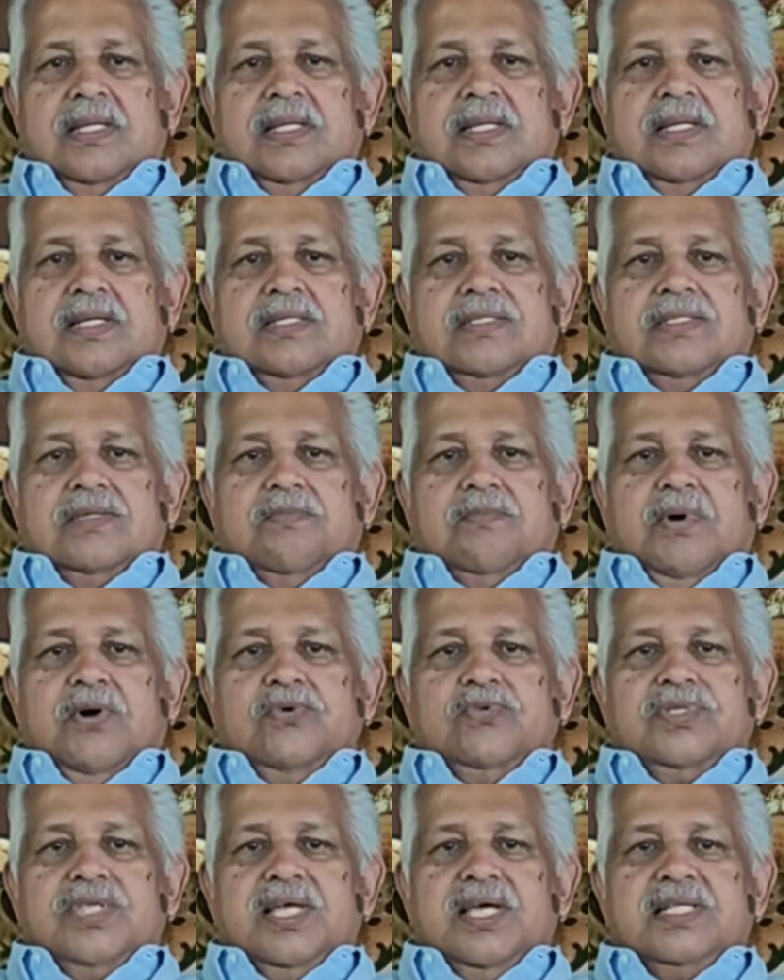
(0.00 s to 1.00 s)
The
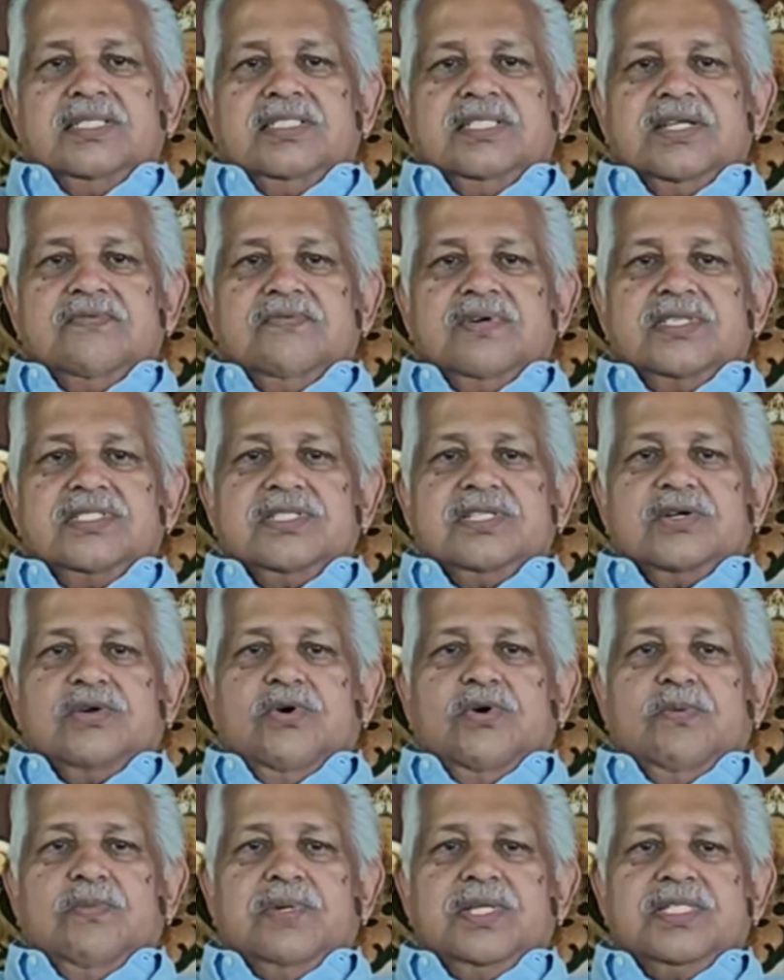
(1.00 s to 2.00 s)
mouth cancer was the
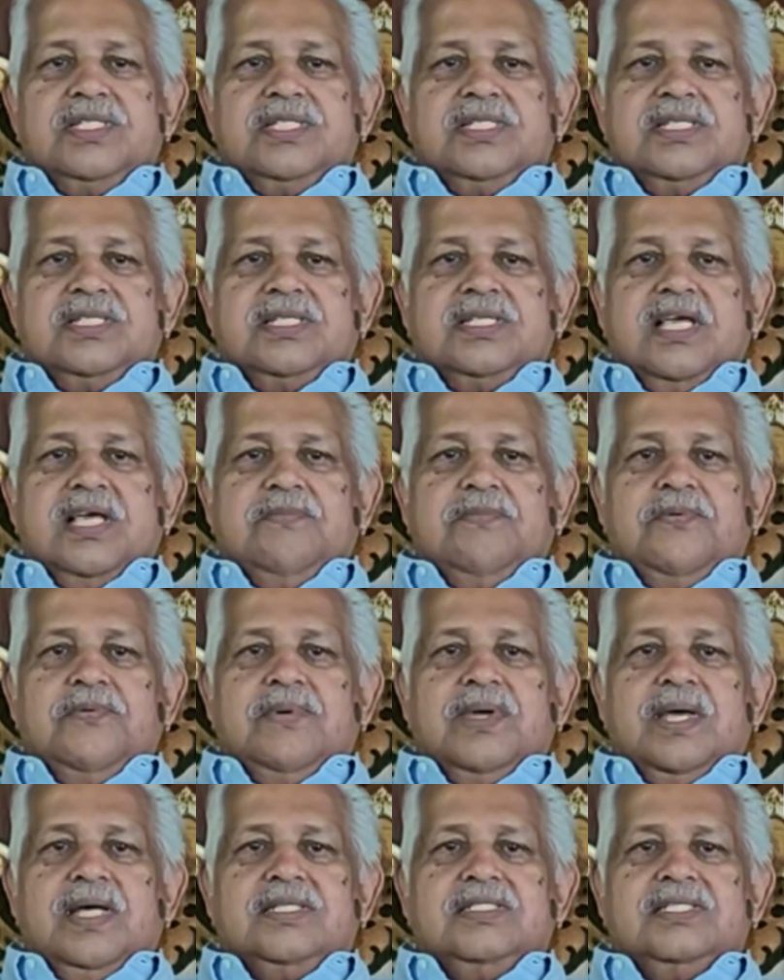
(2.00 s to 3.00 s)
commonest type of
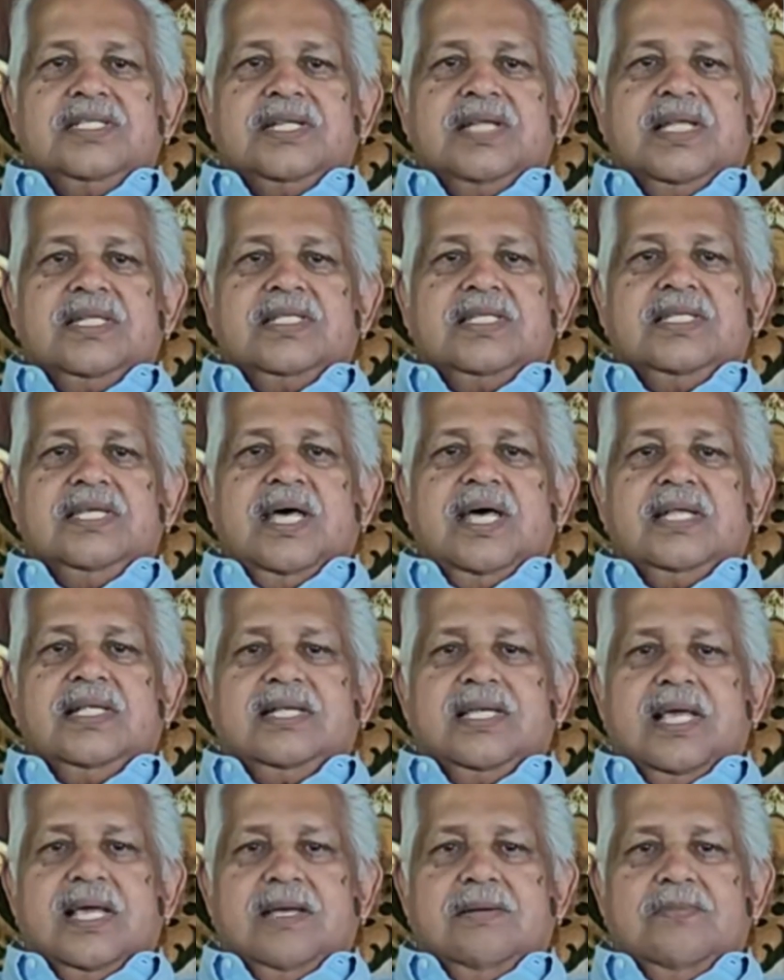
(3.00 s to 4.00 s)
cancer at
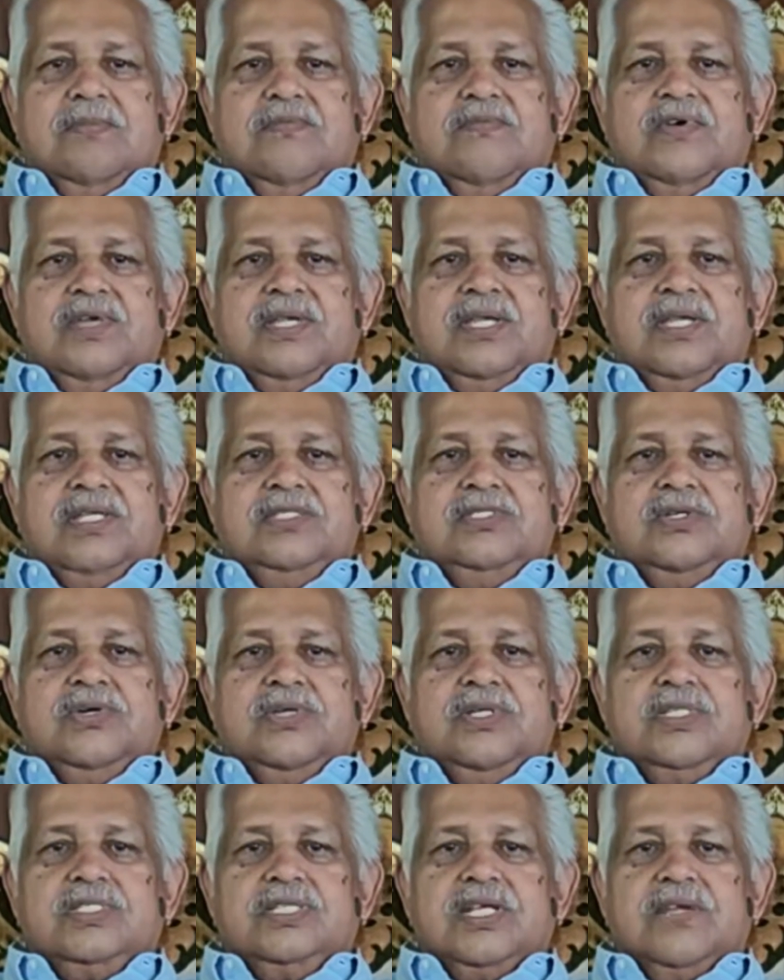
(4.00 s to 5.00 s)
that time when I
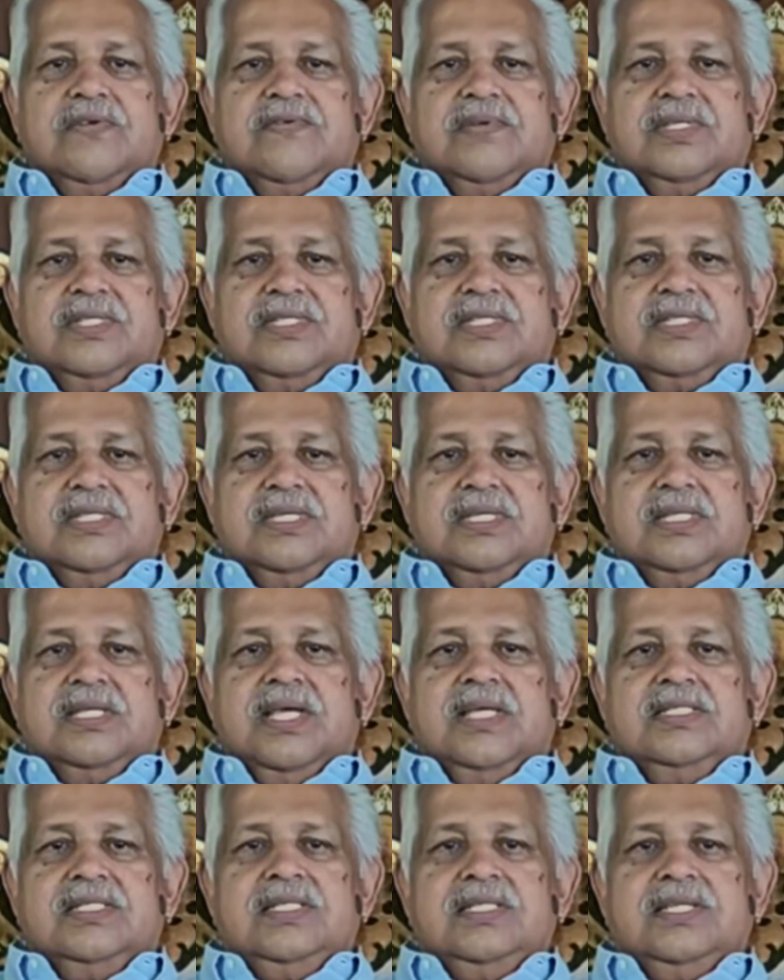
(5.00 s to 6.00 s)
joined service in
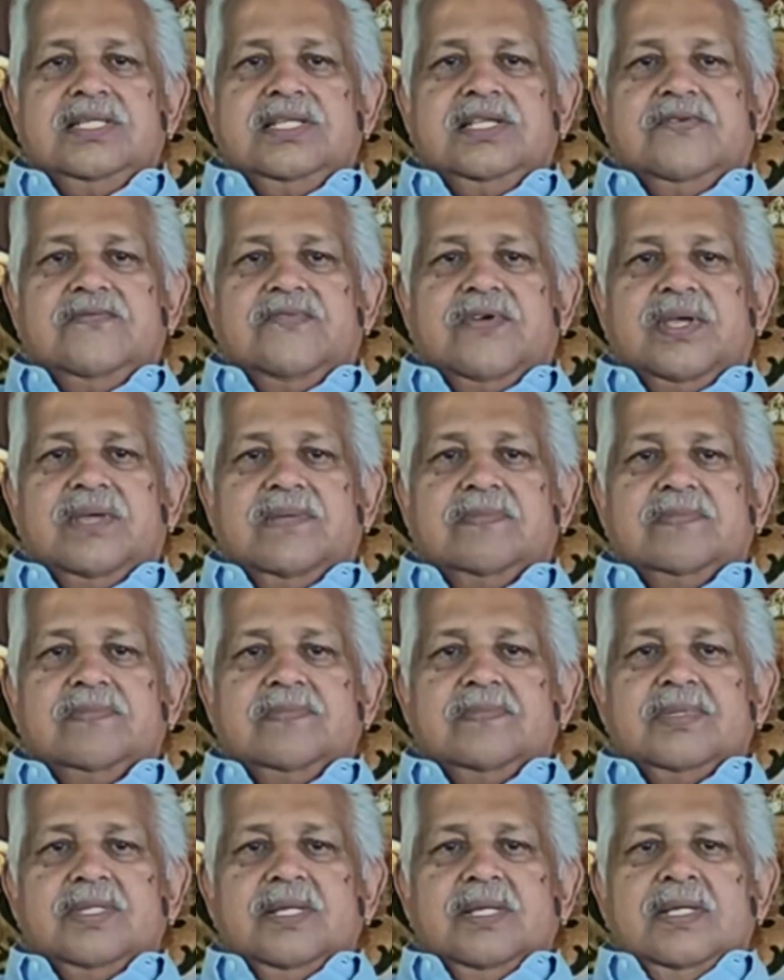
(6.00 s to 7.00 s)
1985.
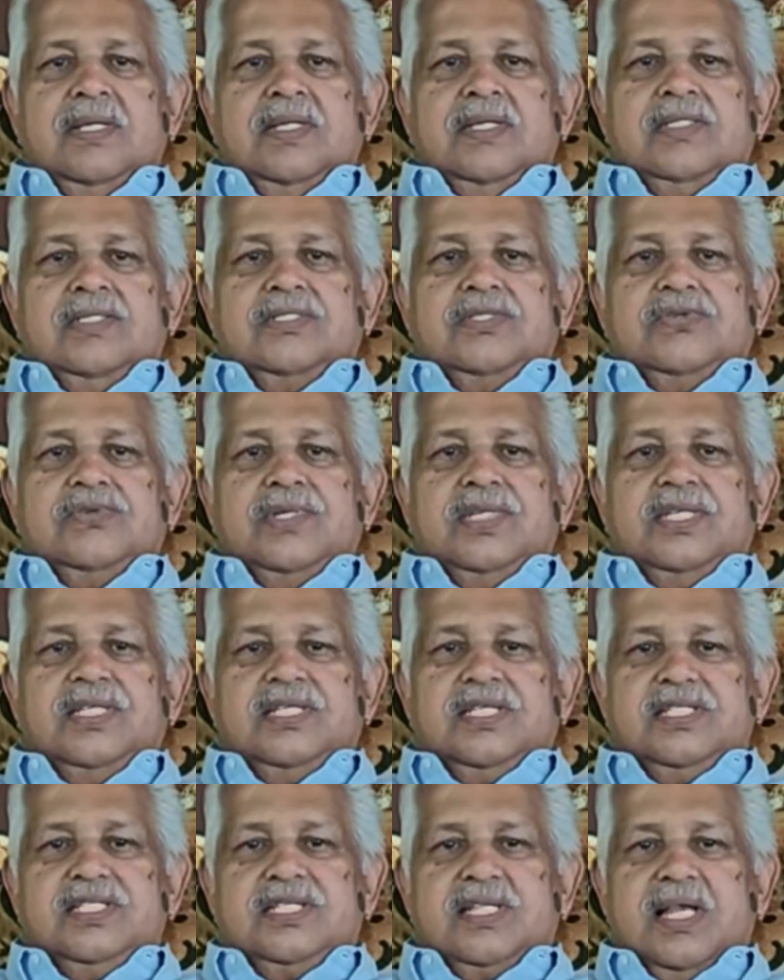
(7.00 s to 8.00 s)
Today
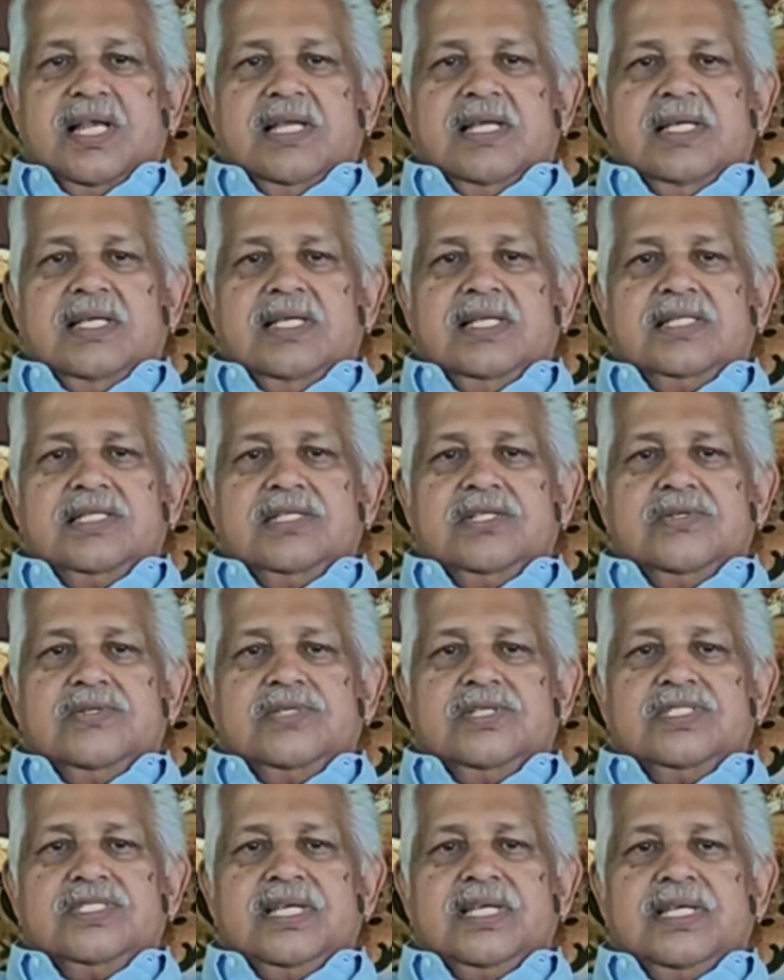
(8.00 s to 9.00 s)
it is relegated to
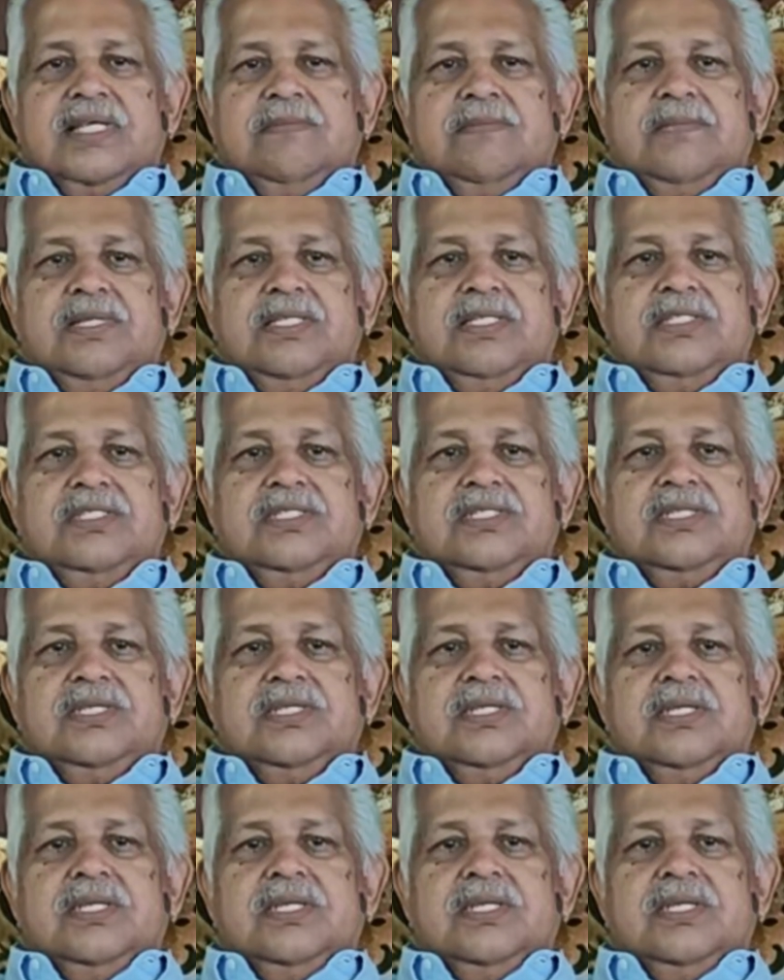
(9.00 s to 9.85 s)
the second place.